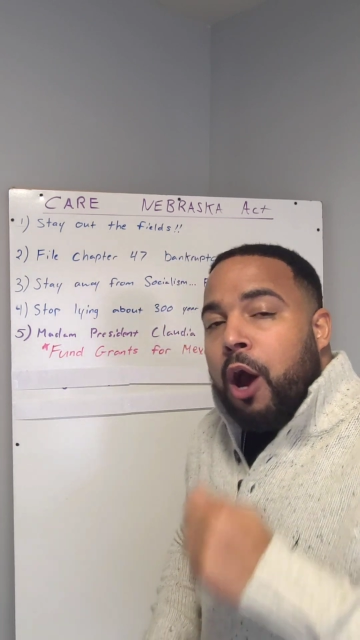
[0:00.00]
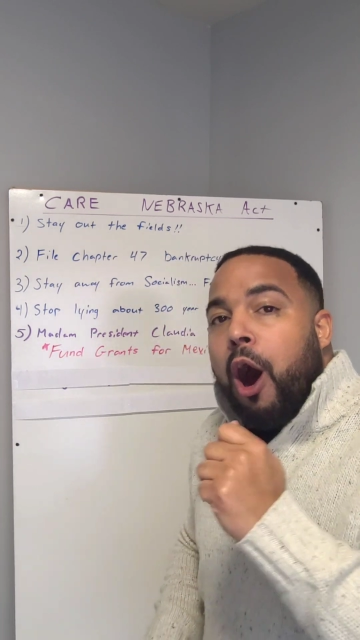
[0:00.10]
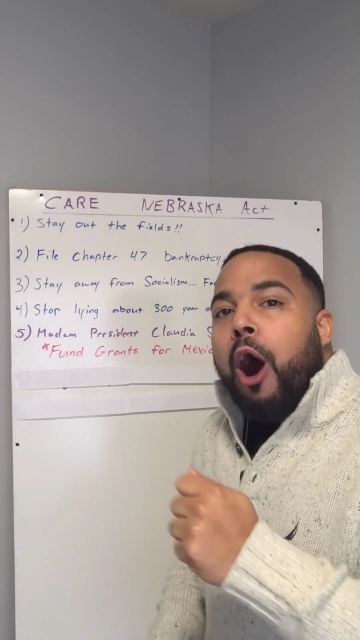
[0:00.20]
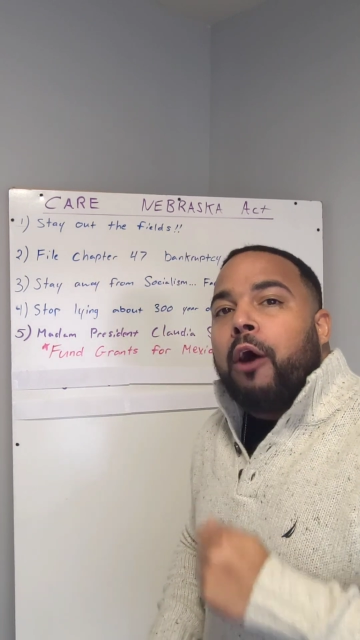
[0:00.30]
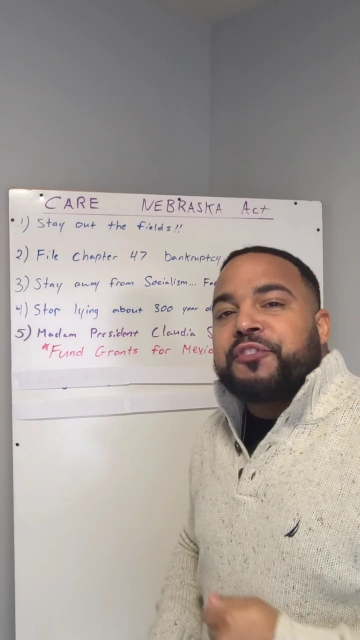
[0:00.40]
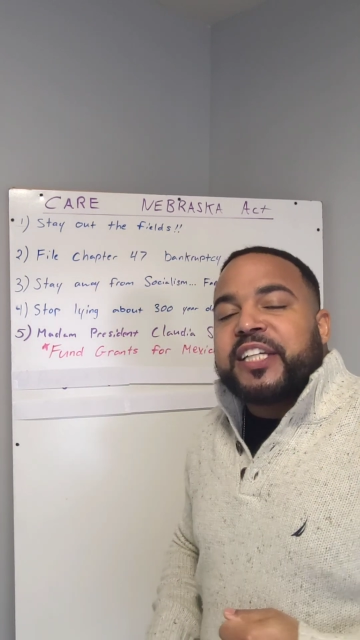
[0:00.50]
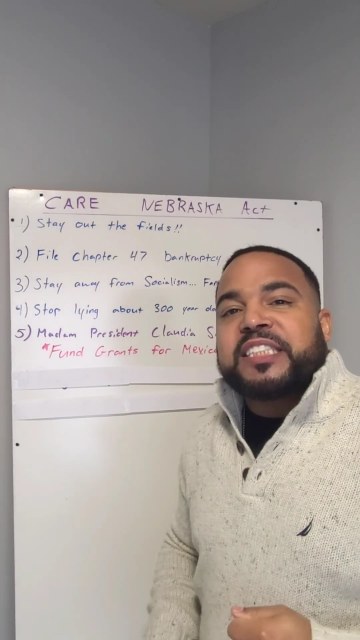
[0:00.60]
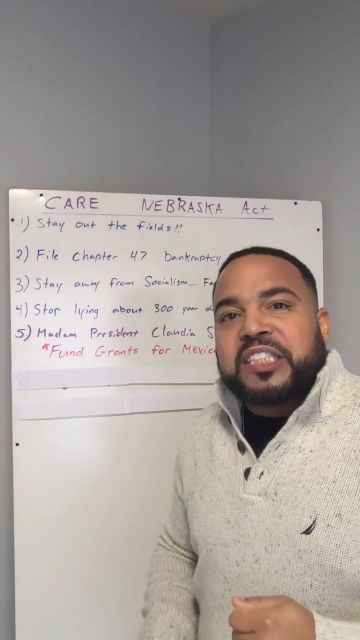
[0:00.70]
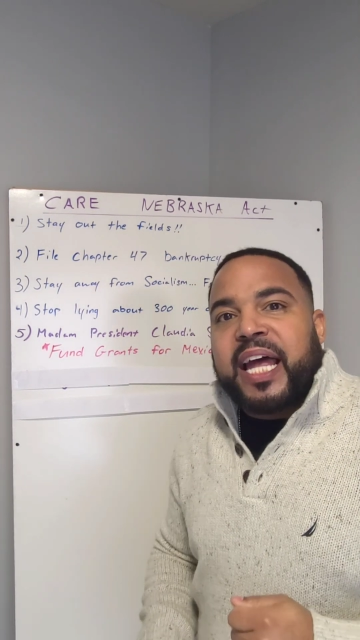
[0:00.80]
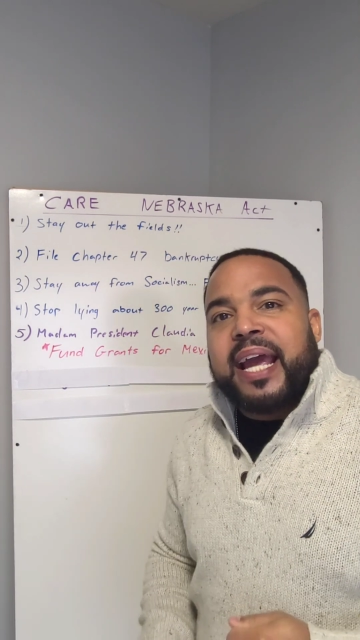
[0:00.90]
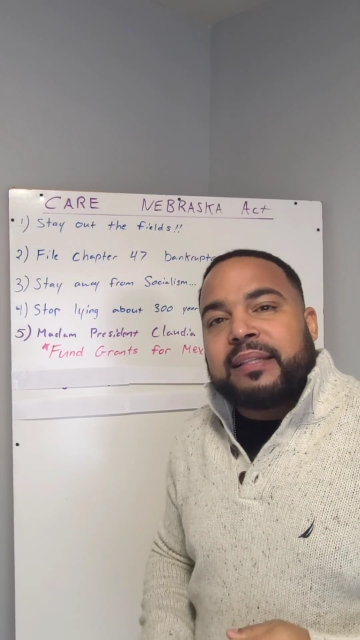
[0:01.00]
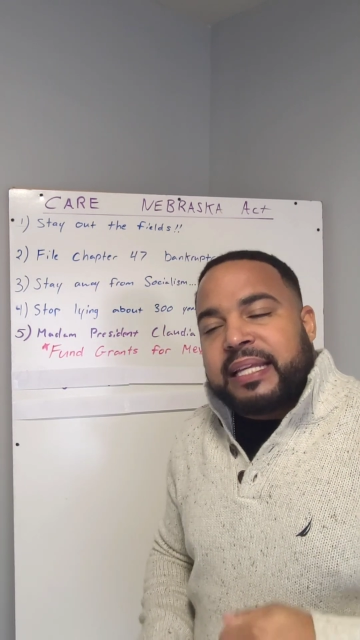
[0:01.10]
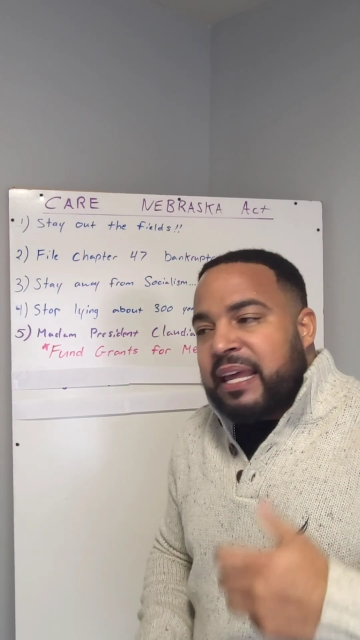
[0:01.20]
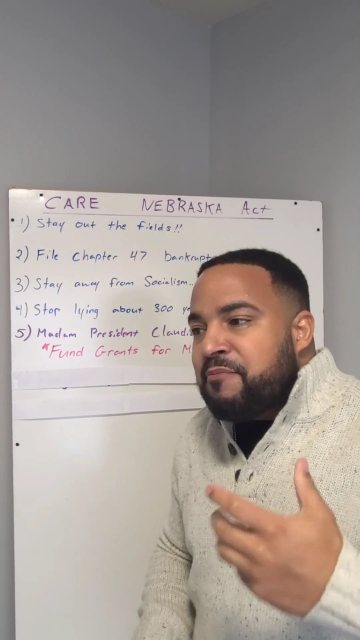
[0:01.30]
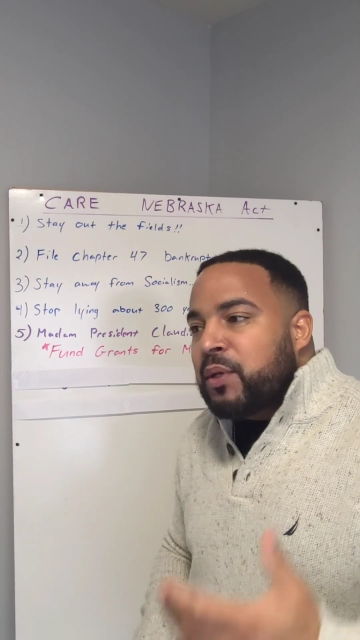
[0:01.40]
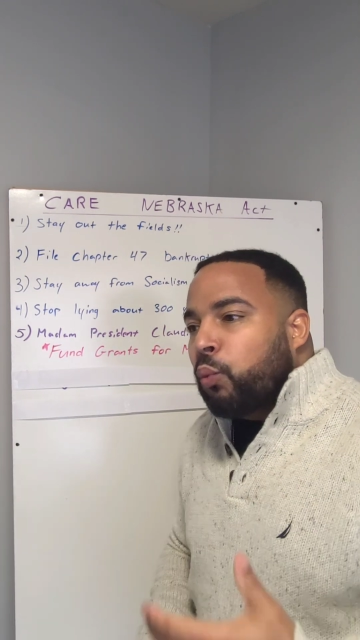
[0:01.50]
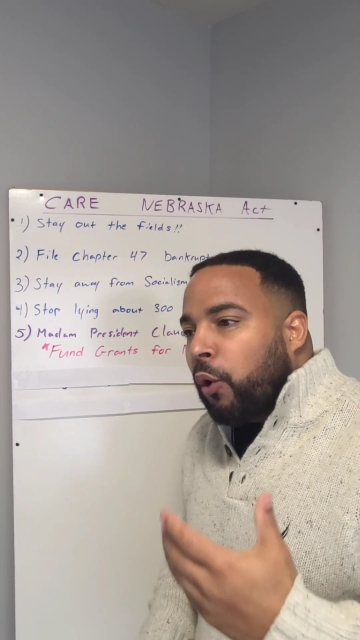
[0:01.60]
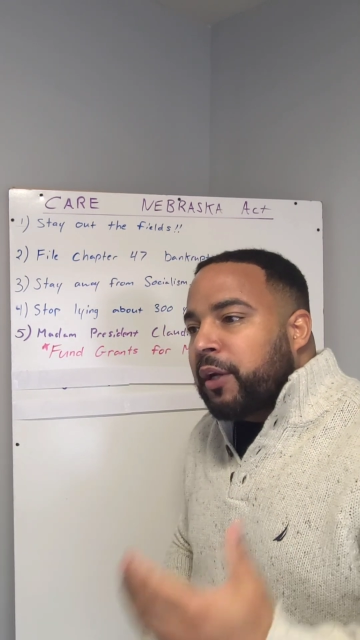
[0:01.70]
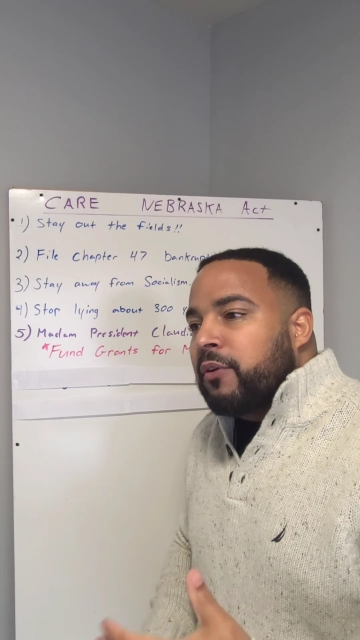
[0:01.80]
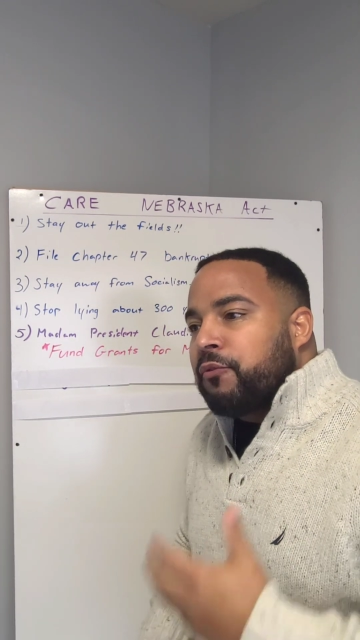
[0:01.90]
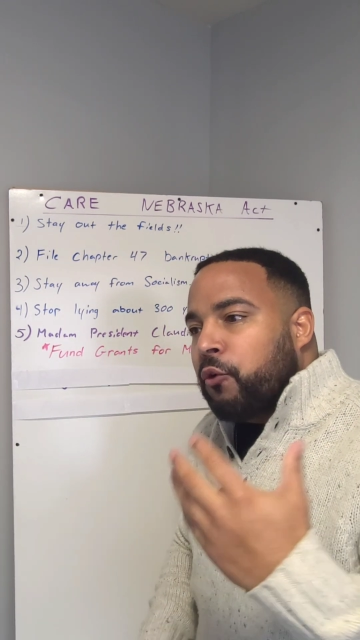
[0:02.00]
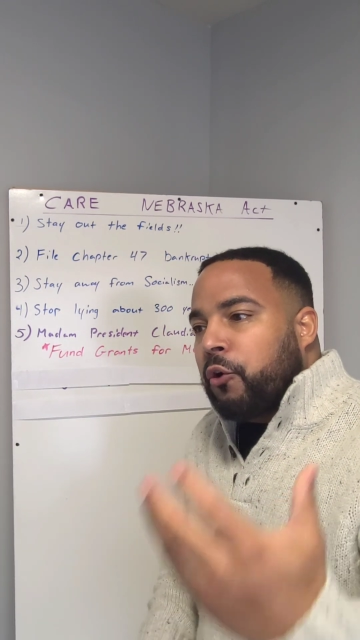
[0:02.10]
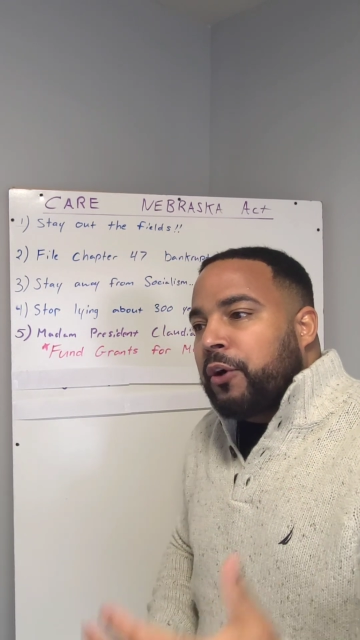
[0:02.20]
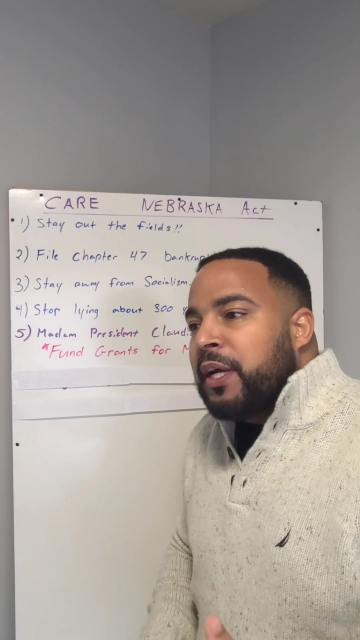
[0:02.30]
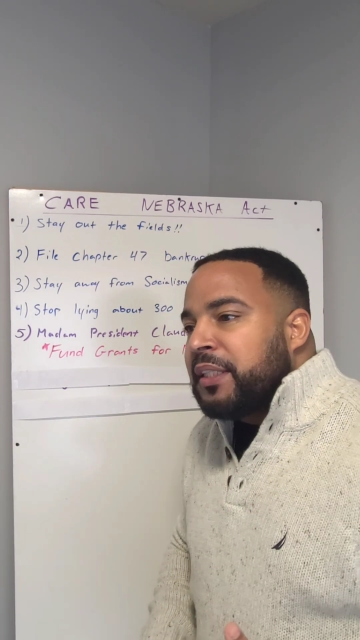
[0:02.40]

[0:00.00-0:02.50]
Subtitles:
off this land that they've been working for